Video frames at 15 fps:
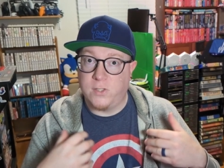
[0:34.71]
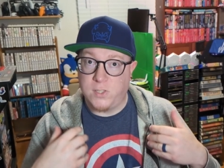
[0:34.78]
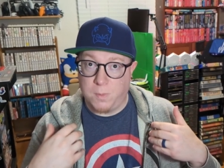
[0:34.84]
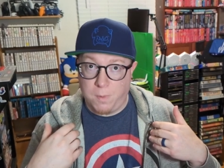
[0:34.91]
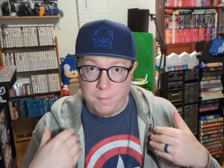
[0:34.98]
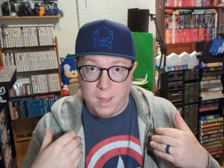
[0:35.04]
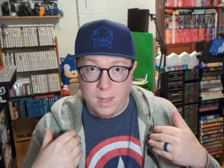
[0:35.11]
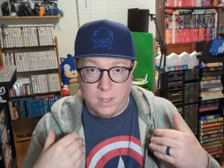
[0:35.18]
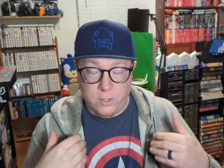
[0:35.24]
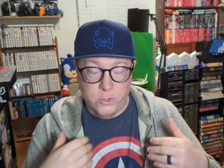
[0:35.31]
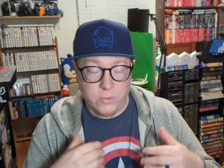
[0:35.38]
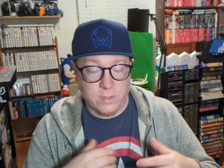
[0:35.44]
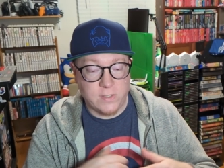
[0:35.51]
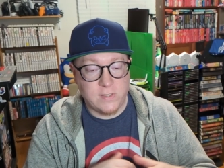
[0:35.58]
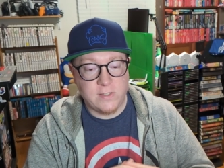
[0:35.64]
some of my
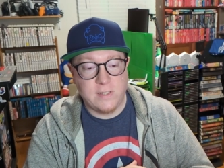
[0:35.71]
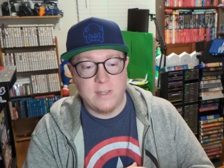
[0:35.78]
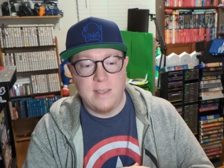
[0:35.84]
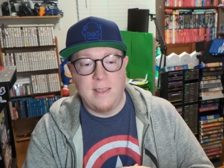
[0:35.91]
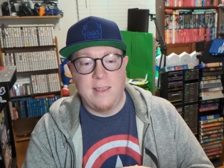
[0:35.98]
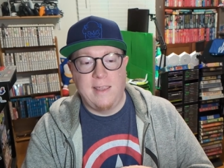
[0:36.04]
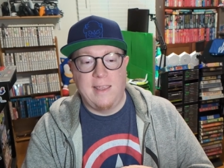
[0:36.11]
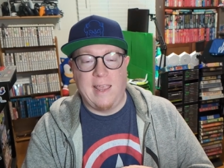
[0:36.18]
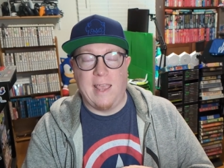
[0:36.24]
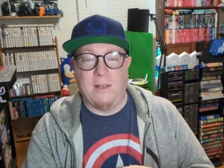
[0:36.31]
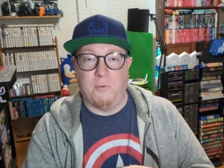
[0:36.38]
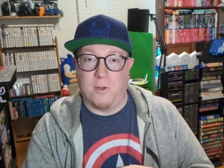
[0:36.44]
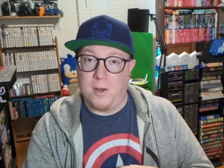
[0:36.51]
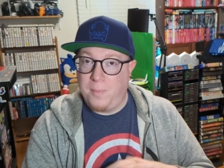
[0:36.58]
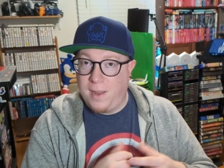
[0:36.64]
interests and
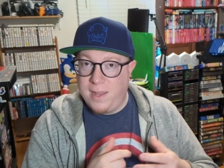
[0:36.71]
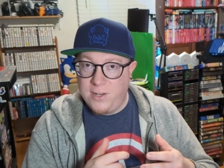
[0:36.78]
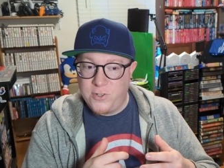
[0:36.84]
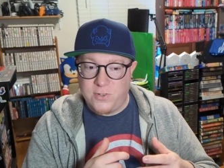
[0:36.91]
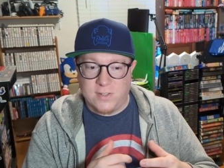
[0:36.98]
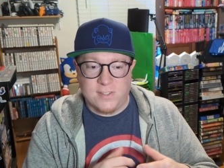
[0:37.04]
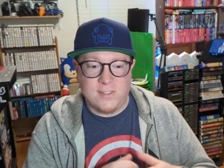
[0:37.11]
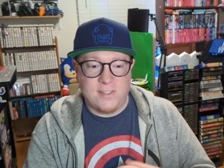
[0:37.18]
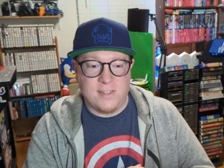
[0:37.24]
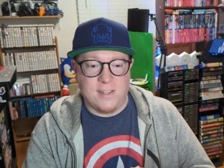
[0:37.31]
what are my interests.